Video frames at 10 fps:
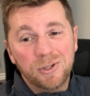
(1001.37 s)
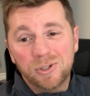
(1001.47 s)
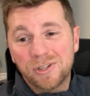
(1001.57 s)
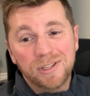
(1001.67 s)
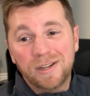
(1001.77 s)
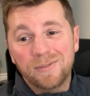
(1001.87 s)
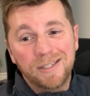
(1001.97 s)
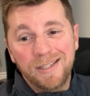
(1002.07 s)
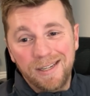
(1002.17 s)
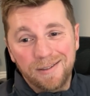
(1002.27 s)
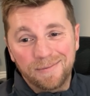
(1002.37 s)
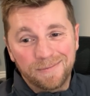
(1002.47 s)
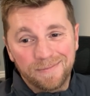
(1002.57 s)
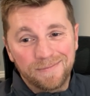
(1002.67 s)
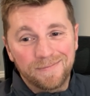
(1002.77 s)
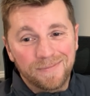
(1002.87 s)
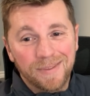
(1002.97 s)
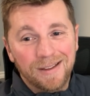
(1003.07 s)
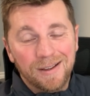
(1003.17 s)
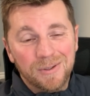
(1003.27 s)
doesn't have a T.
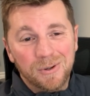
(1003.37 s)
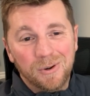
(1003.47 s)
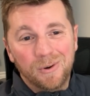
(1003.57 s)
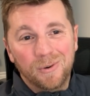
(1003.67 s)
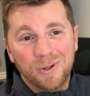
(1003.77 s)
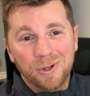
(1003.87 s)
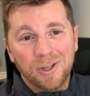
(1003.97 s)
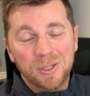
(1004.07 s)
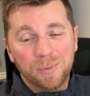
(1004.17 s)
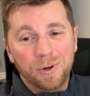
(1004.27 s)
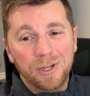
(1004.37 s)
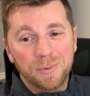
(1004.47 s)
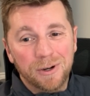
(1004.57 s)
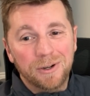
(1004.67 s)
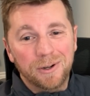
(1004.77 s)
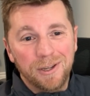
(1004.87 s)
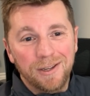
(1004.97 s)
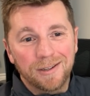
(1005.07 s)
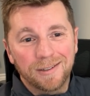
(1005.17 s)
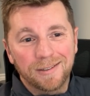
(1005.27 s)
So John's a pretty smart
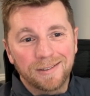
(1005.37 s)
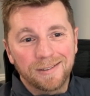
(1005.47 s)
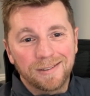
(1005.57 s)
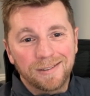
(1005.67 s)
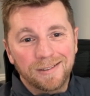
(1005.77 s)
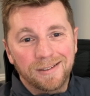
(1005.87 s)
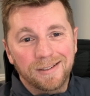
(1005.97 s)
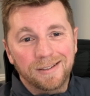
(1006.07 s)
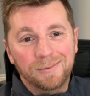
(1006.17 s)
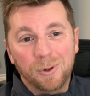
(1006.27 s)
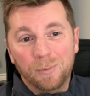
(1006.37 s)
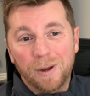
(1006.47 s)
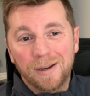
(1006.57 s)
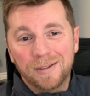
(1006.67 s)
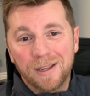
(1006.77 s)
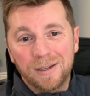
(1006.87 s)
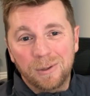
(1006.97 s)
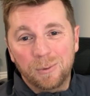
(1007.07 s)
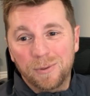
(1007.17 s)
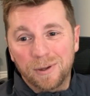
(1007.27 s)
cookie. No pun intended
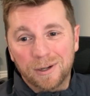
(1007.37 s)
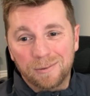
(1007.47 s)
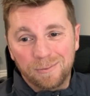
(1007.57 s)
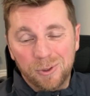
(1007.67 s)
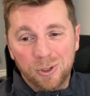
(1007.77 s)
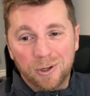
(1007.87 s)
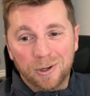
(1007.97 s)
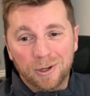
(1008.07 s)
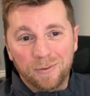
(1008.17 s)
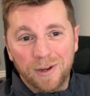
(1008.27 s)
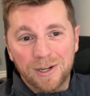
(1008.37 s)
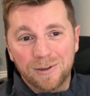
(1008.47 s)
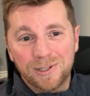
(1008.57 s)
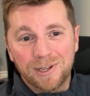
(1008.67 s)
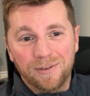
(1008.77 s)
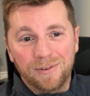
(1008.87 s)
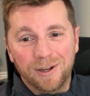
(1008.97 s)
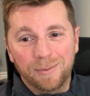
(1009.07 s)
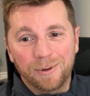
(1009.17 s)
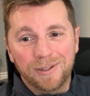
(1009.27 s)
with the sugar confectionery stuff
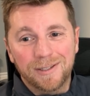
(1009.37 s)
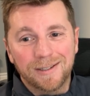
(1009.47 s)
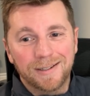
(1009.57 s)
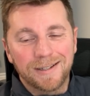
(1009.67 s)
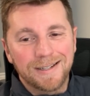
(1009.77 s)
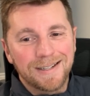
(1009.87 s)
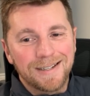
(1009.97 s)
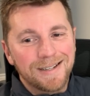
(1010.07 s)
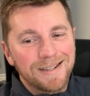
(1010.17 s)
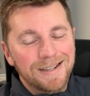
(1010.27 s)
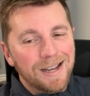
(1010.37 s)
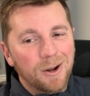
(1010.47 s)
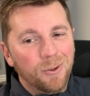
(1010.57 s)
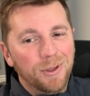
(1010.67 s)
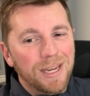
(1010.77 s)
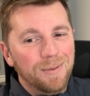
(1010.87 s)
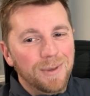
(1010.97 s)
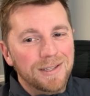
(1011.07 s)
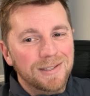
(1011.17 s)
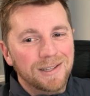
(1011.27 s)
here, but I don't think he'd
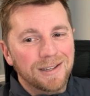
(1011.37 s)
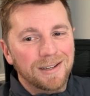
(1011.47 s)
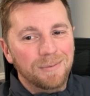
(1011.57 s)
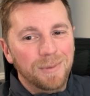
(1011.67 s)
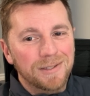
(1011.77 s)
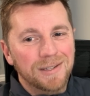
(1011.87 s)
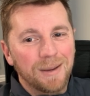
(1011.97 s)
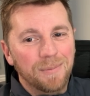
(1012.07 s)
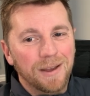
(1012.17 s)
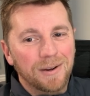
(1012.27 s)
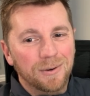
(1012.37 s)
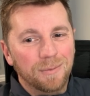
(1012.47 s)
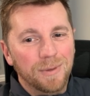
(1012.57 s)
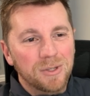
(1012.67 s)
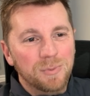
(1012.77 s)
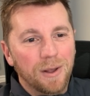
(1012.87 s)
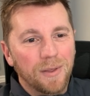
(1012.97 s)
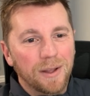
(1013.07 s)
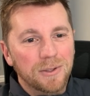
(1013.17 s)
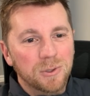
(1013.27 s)
mistype that or misspell
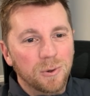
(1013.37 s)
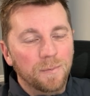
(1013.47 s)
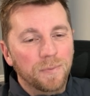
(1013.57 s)
that. So